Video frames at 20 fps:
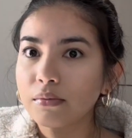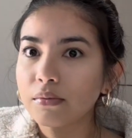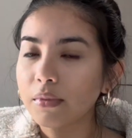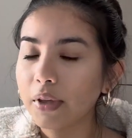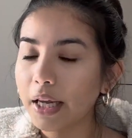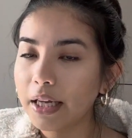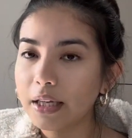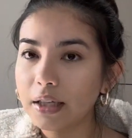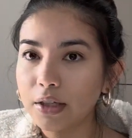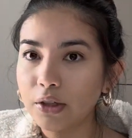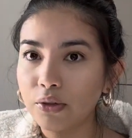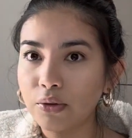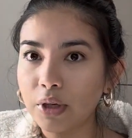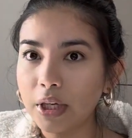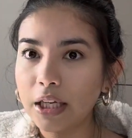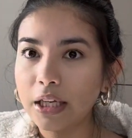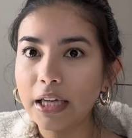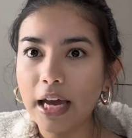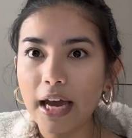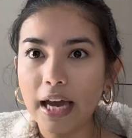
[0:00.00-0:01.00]
Like you
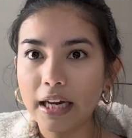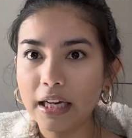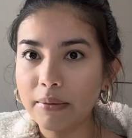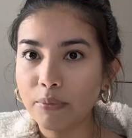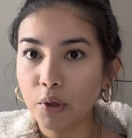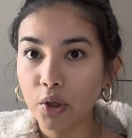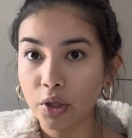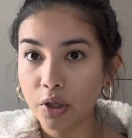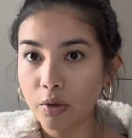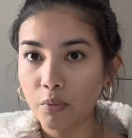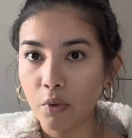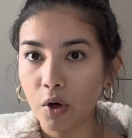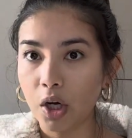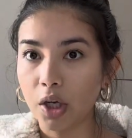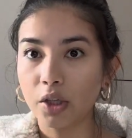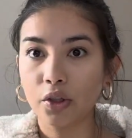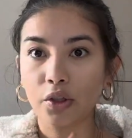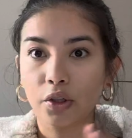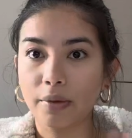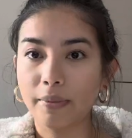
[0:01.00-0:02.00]
can get any book you
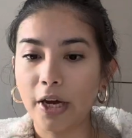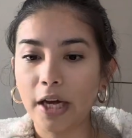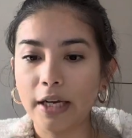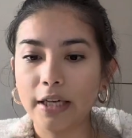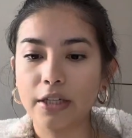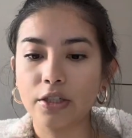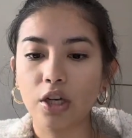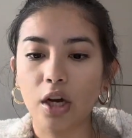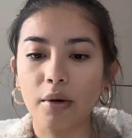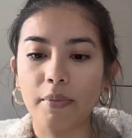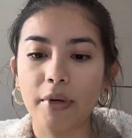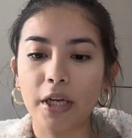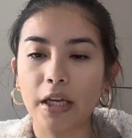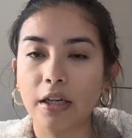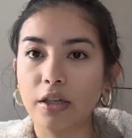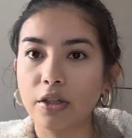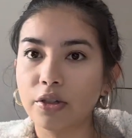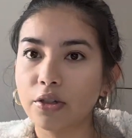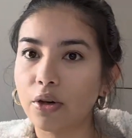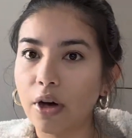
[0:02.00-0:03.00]
want, learn about any topic, and
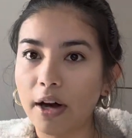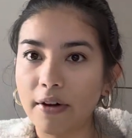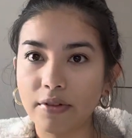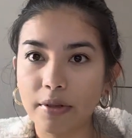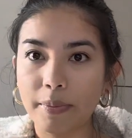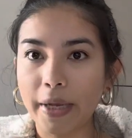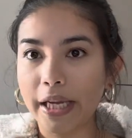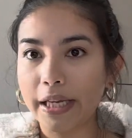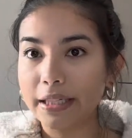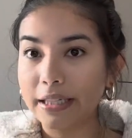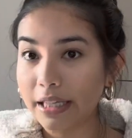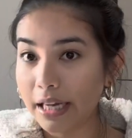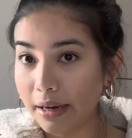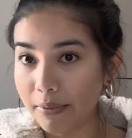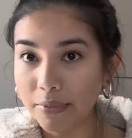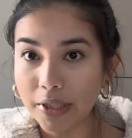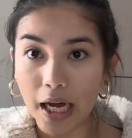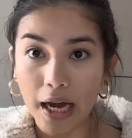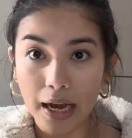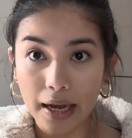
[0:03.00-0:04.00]
you don't have to pay a damn
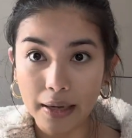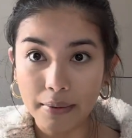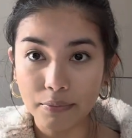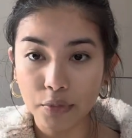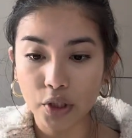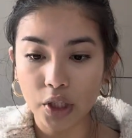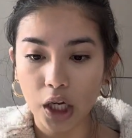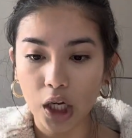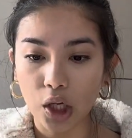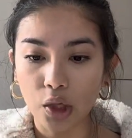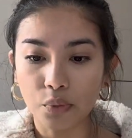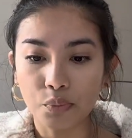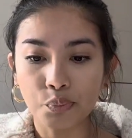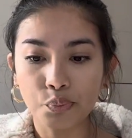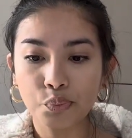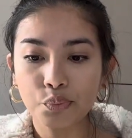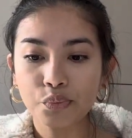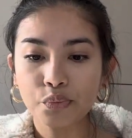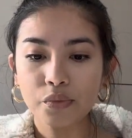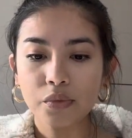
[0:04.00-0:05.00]
dime. So
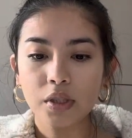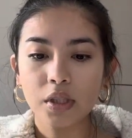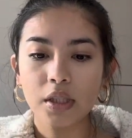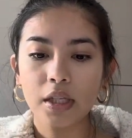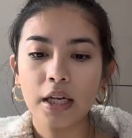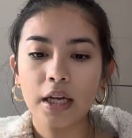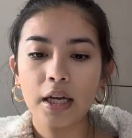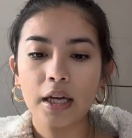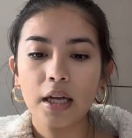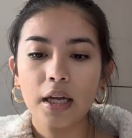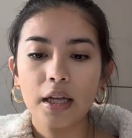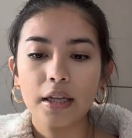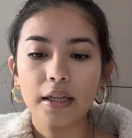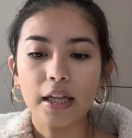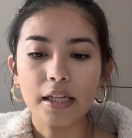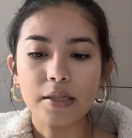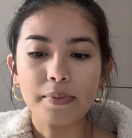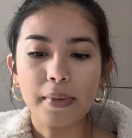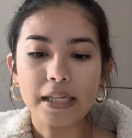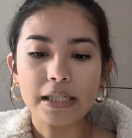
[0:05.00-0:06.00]

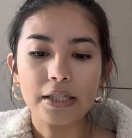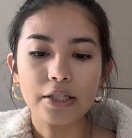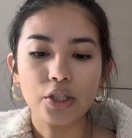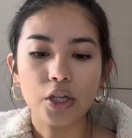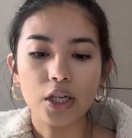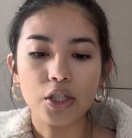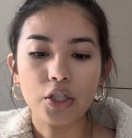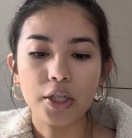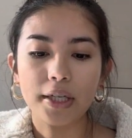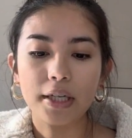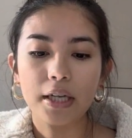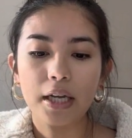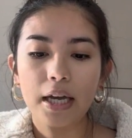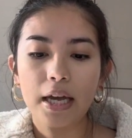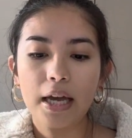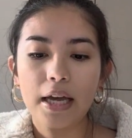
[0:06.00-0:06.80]
that's my suggestion.